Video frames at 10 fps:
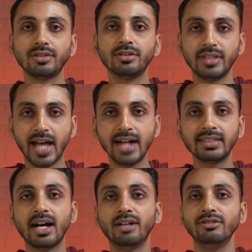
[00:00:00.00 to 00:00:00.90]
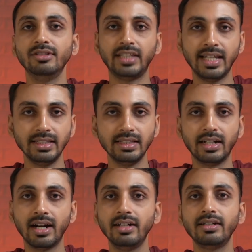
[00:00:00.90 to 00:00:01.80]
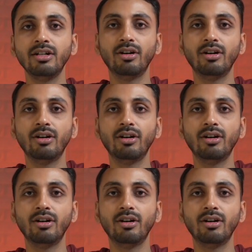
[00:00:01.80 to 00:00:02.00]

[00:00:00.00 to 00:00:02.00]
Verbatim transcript: So that's how you change the country